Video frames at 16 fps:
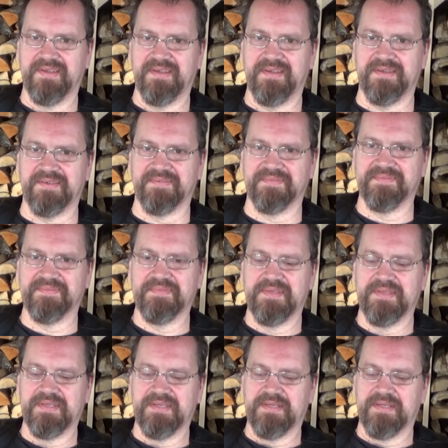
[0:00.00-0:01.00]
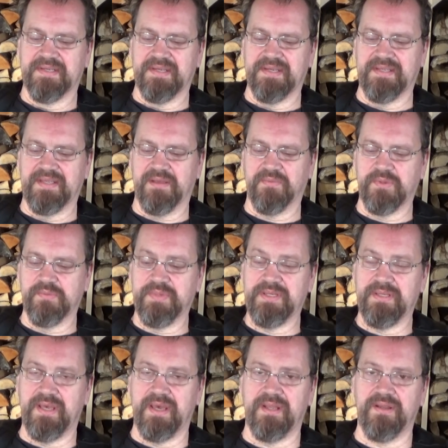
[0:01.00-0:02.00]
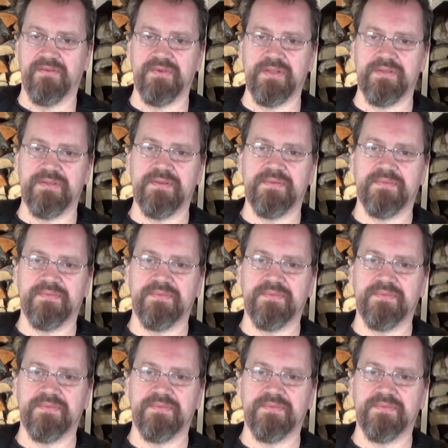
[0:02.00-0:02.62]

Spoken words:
Yeah. And that would be the end of it.